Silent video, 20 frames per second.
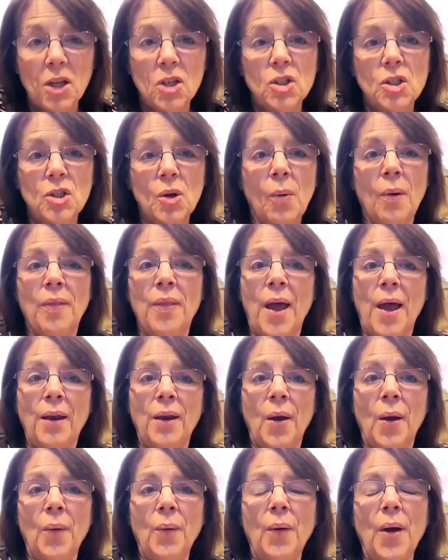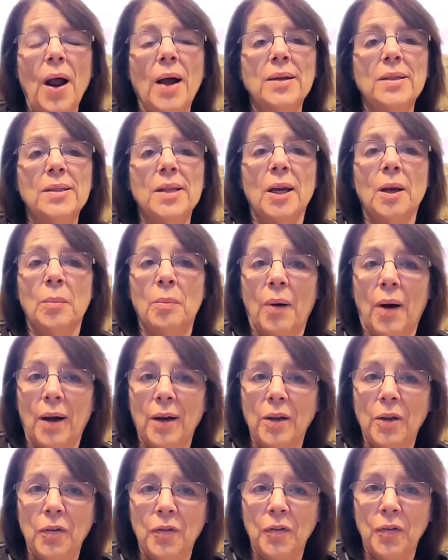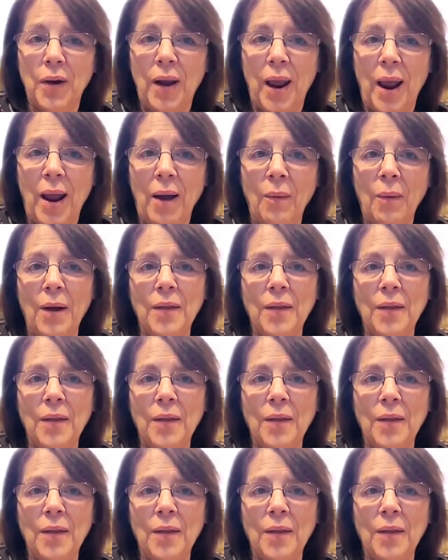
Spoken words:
So on that note, I say goodbye to you for now.